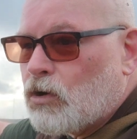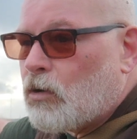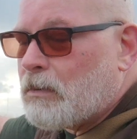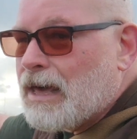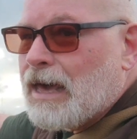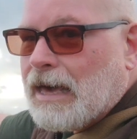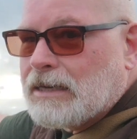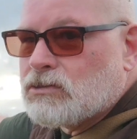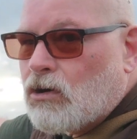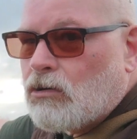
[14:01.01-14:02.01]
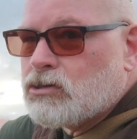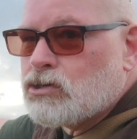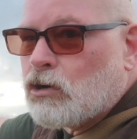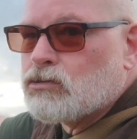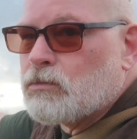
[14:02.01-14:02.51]
up, it sort of
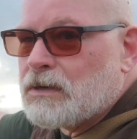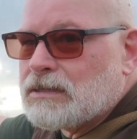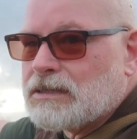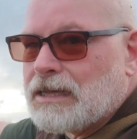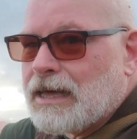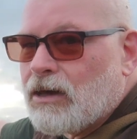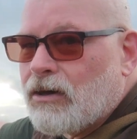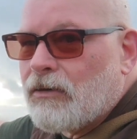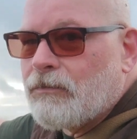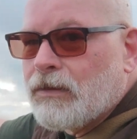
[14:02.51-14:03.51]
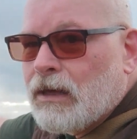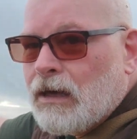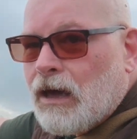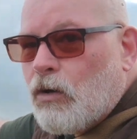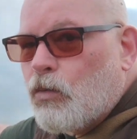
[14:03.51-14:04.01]
shot up into the air
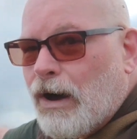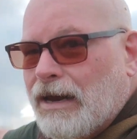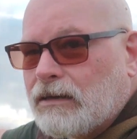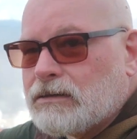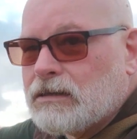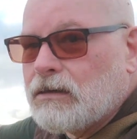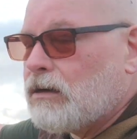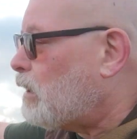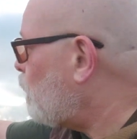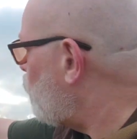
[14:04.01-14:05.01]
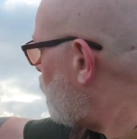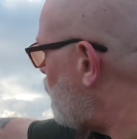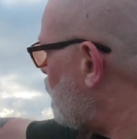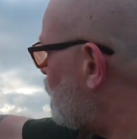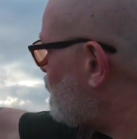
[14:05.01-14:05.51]
and went
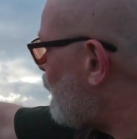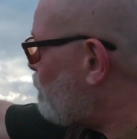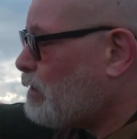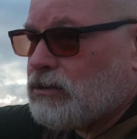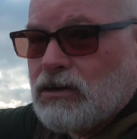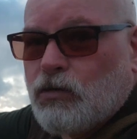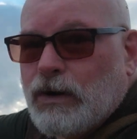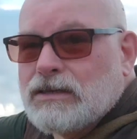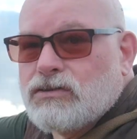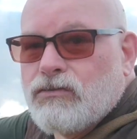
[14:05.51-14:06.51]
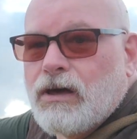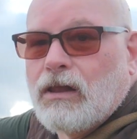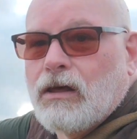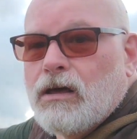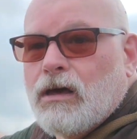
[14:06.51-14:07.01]
in the direction of Winter
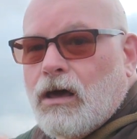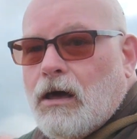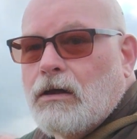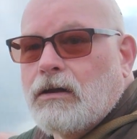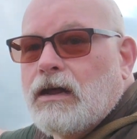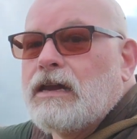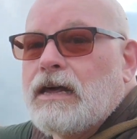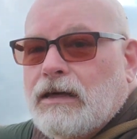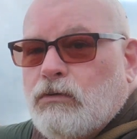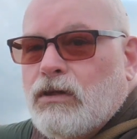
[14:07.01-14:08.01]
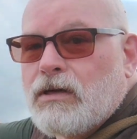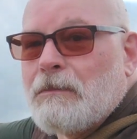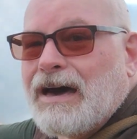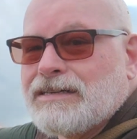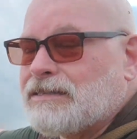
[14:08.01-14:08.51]
Hill and near where the
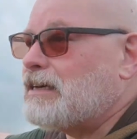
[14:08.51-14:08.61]
mast